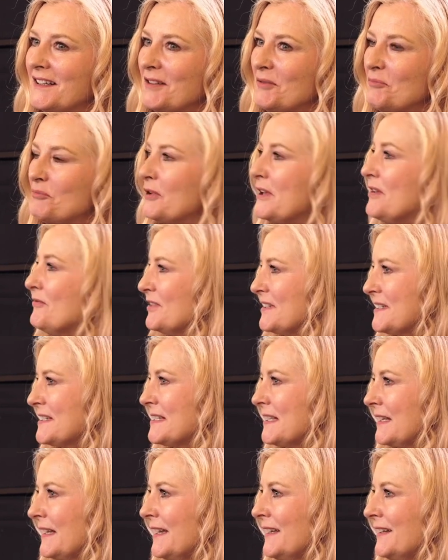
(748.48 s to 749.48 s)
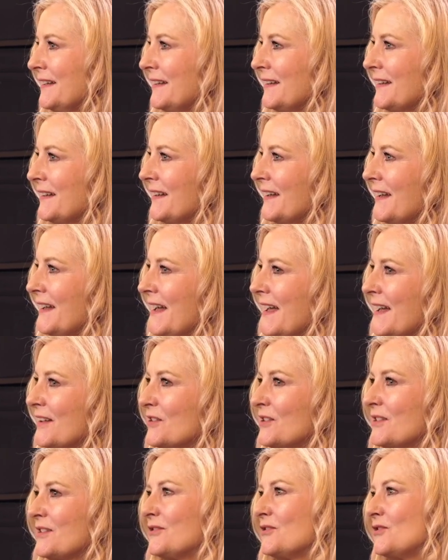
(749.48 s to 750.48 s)
previously?
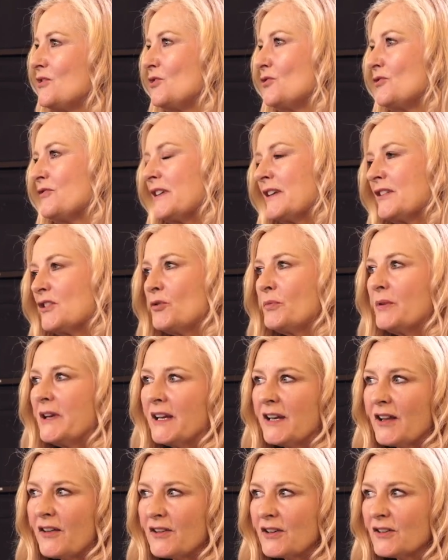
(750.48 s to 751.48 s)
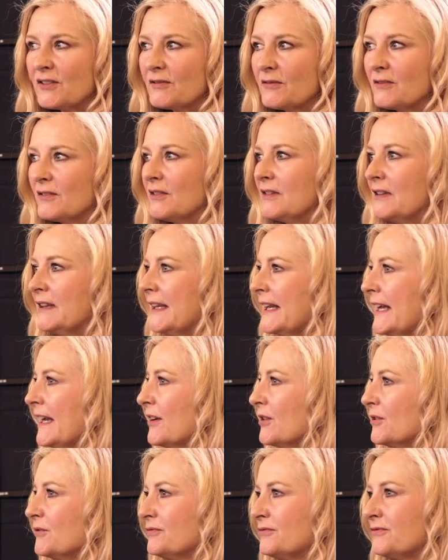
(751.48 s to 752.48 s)
And do you think there'll be another
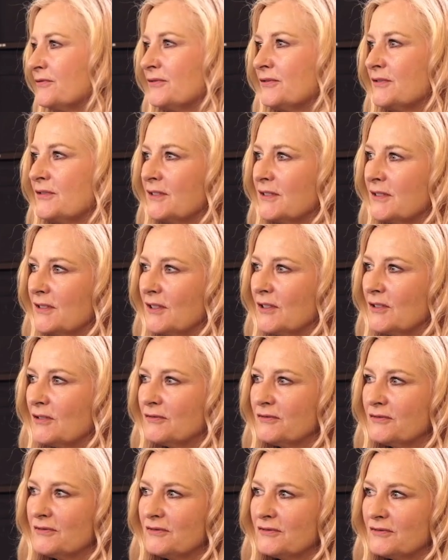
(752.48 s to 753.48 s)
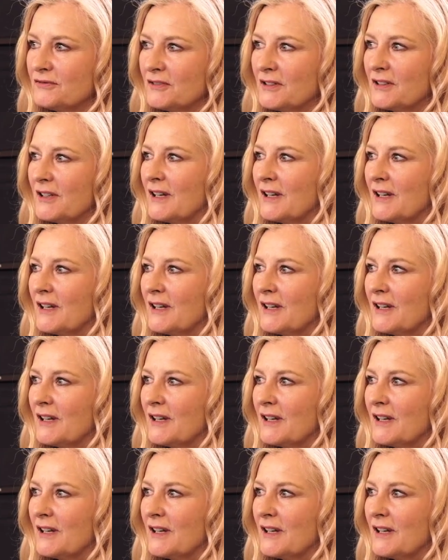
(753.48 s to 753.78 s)
layer of